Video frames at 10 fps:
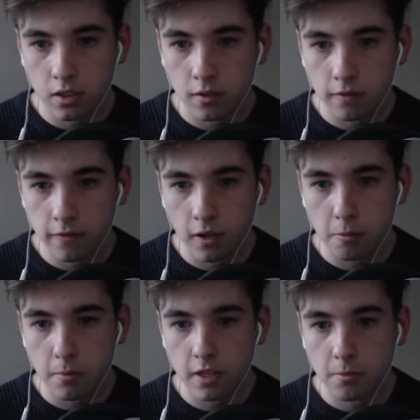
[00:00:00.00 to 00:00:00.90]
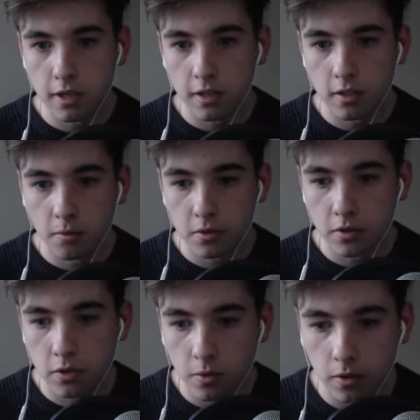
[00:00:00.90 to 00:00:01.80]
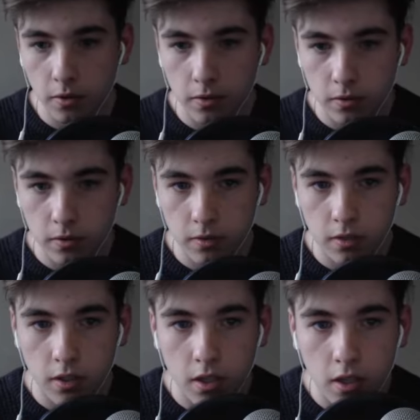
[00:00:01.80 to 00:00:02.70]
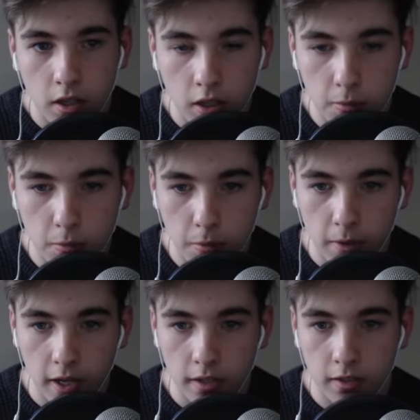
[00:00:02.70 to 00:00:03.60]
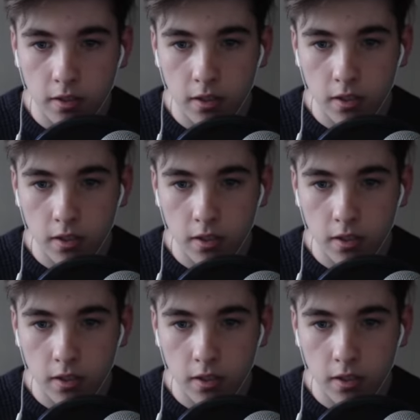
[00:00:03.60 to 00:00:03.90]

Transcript: You can fuck me as many times as you want. Come on, man.